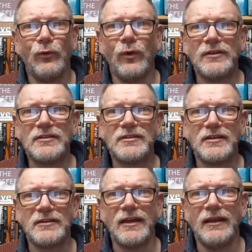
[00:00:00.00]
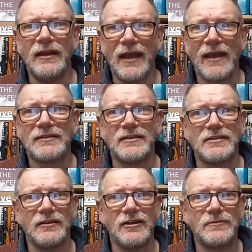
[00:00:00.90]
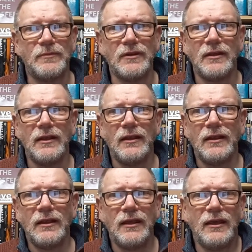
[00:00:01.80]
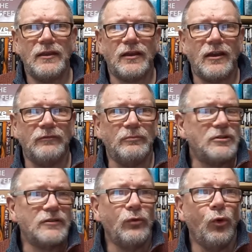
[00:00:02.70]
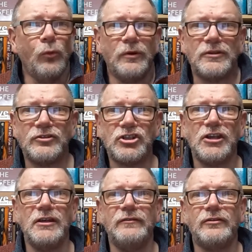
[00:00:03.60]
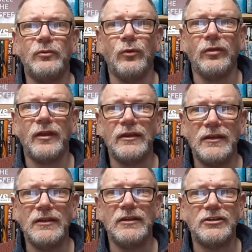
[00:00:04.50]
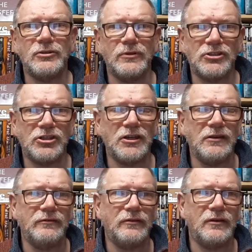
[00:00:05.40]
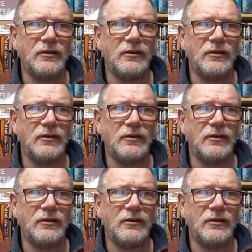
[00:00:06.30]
once daily exercise, but here the government have all but achieved what they needed to achieve.